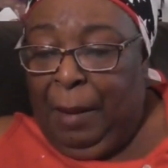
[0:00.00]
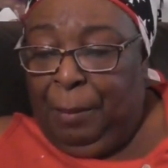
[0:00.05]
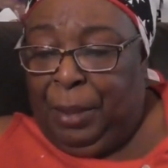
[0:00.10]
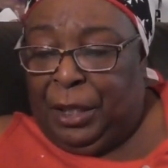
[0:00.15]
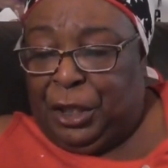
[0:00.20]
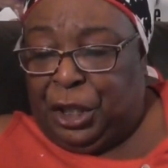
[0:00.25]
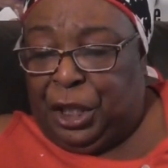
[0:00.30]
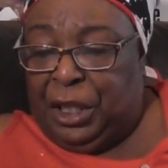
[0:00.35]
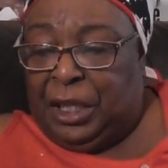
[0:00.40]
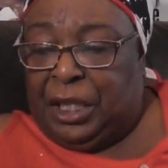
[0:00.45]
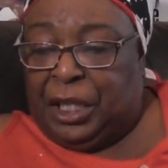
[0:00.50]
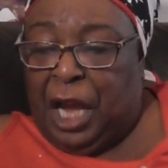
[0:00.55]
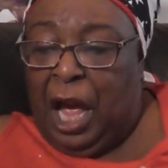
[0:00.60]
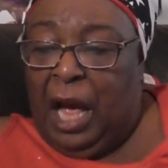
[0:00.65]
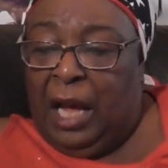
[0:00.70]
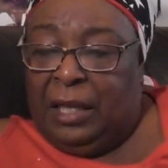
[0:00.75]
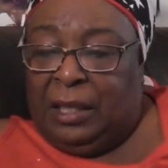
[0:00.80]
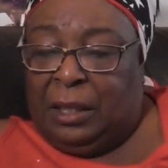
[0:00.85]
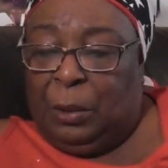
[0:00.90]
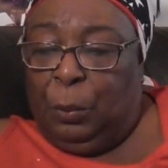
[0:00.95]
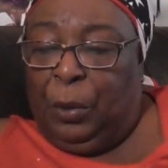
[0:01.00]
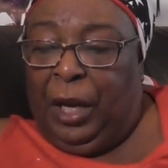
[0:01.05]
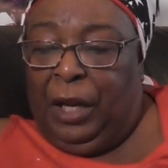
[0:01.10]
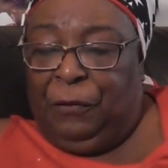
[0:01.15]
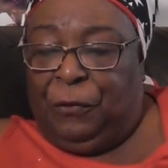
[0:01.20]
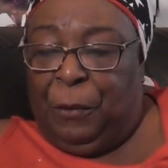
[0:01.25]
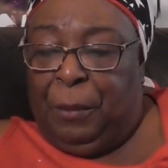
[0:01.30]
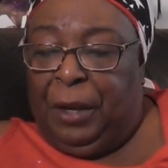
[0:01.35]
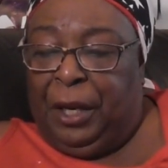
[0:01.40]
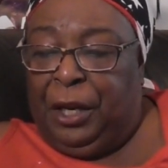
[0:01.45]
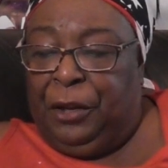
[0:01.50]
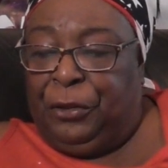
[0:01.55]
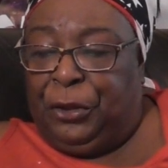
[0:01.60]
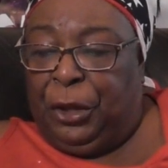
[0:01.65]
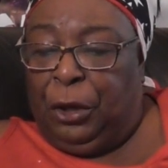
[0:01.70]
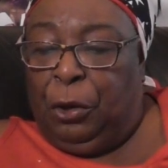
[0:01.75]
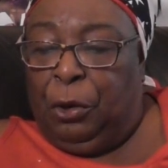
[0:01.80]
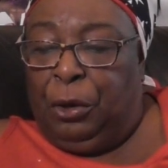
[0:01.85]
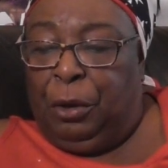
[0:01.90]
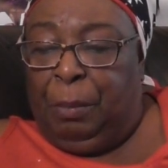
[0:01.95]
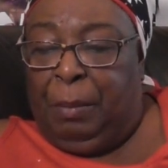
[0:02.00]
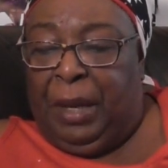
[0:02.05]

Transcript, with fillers: But she shies away from anything on the